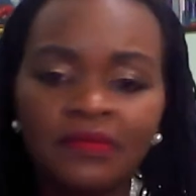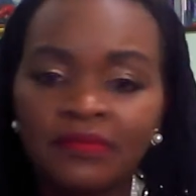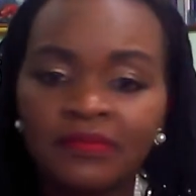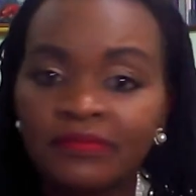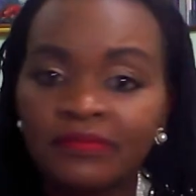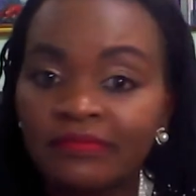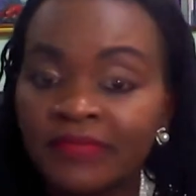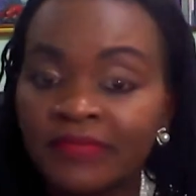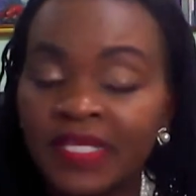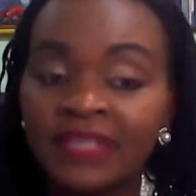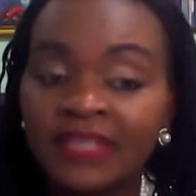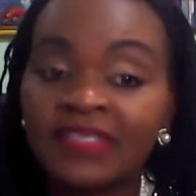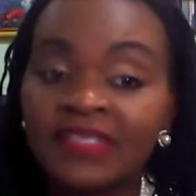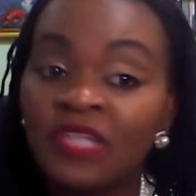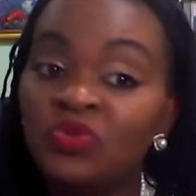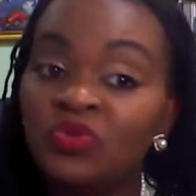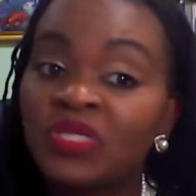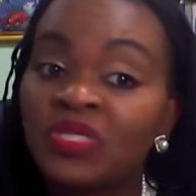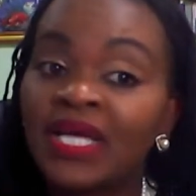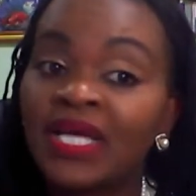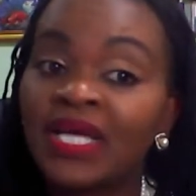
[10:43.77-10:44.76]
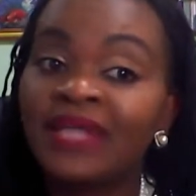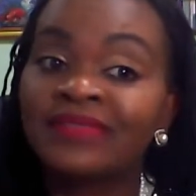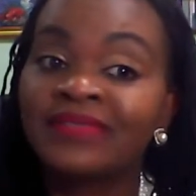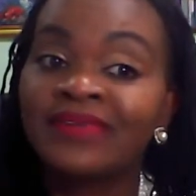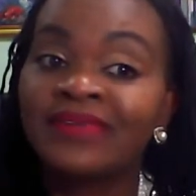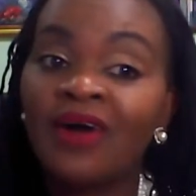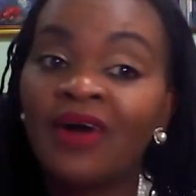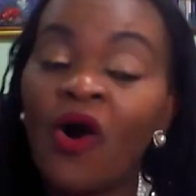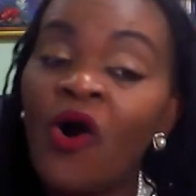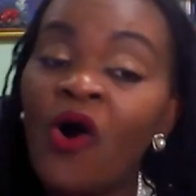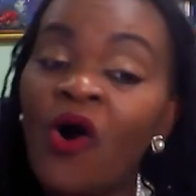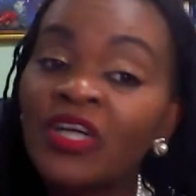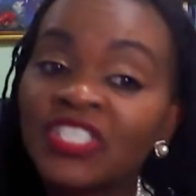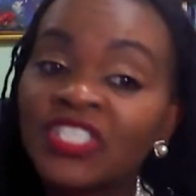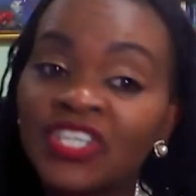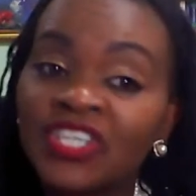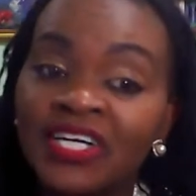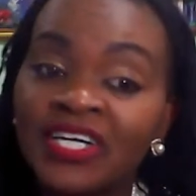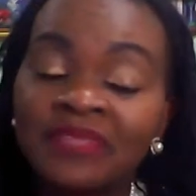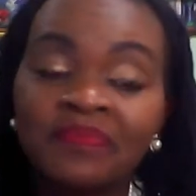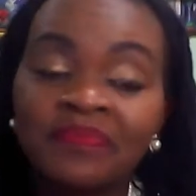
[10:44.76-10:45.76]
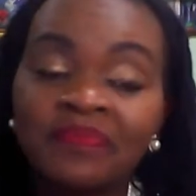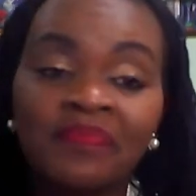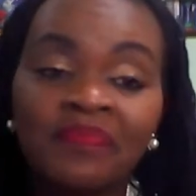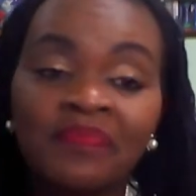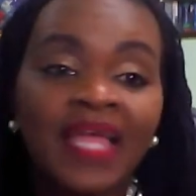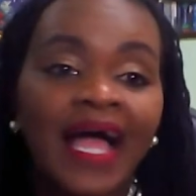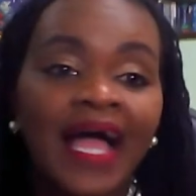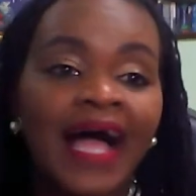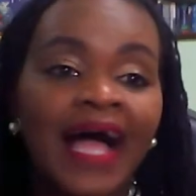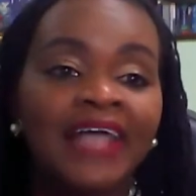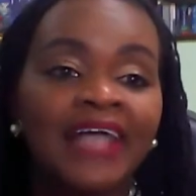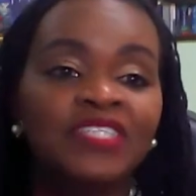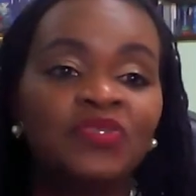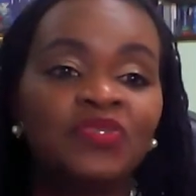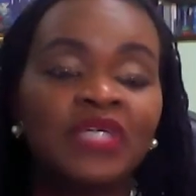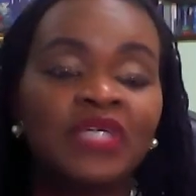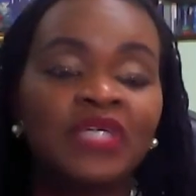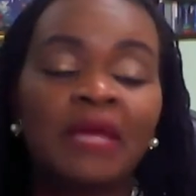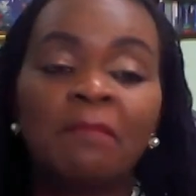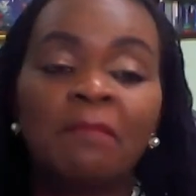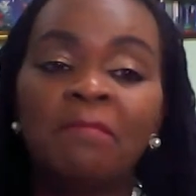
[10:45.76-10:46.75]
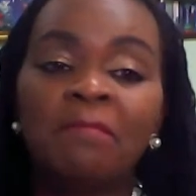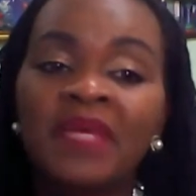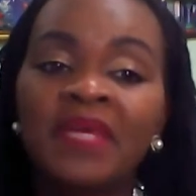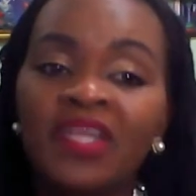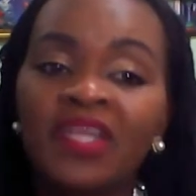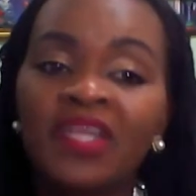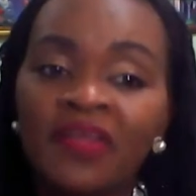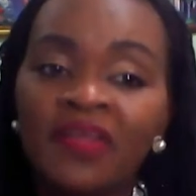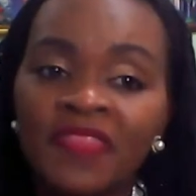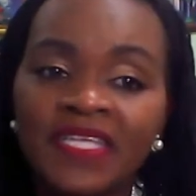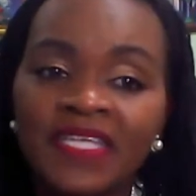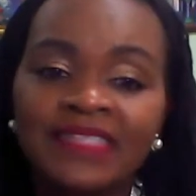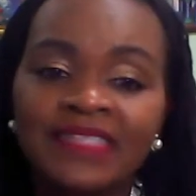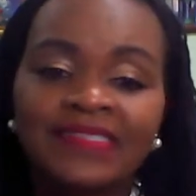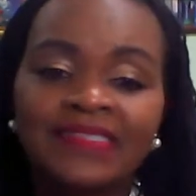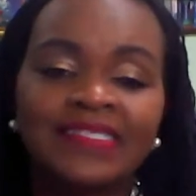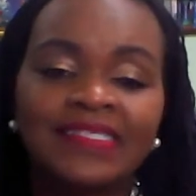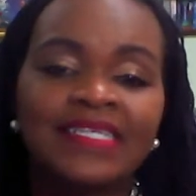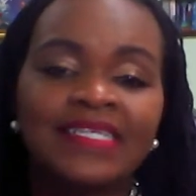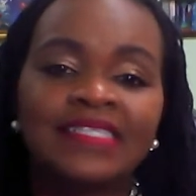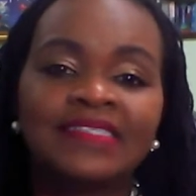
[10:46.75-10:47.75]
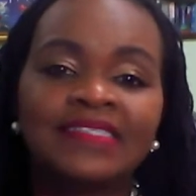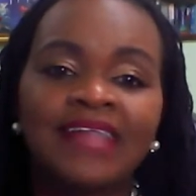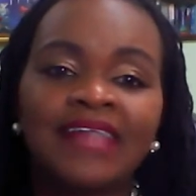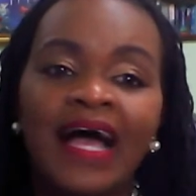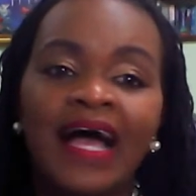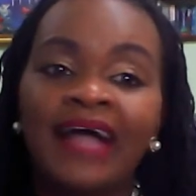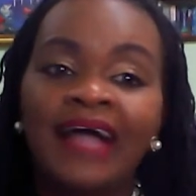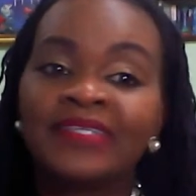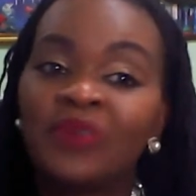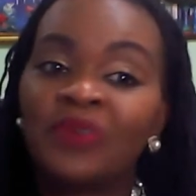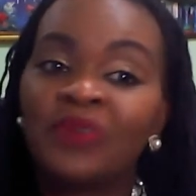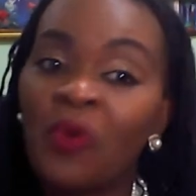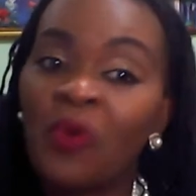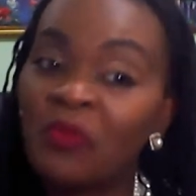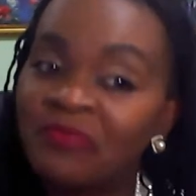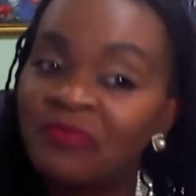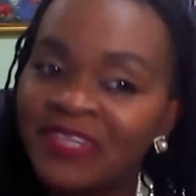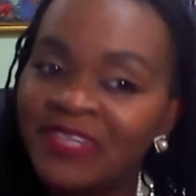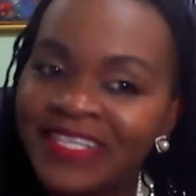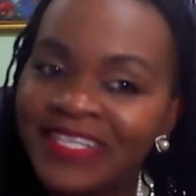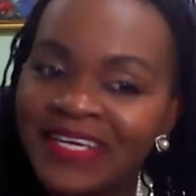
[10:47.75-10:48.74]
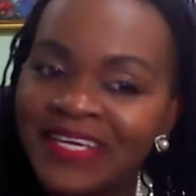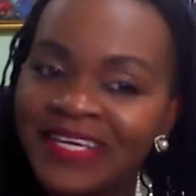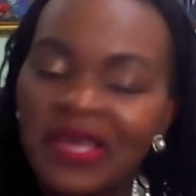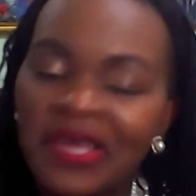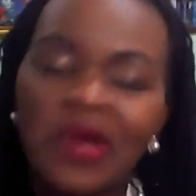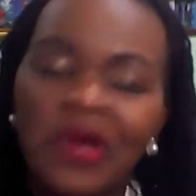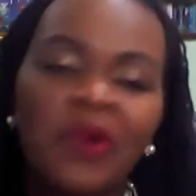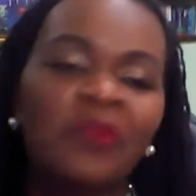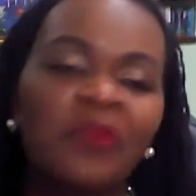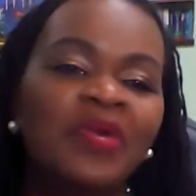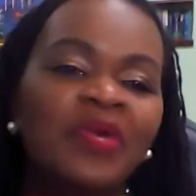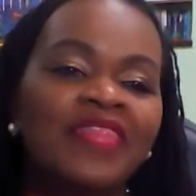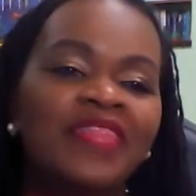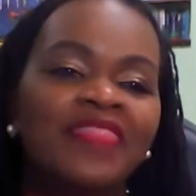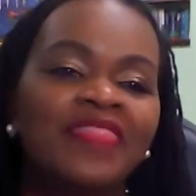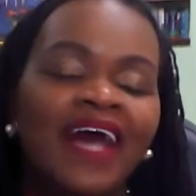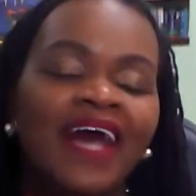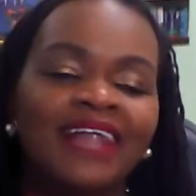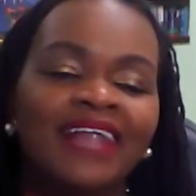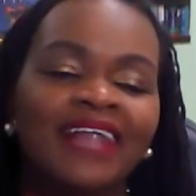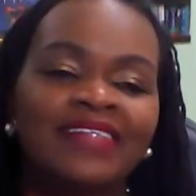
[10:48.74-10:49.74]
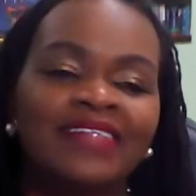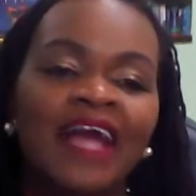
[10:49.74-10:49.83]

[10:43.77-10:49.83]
things that you can auction, and you can bid on these things and hopefully win that.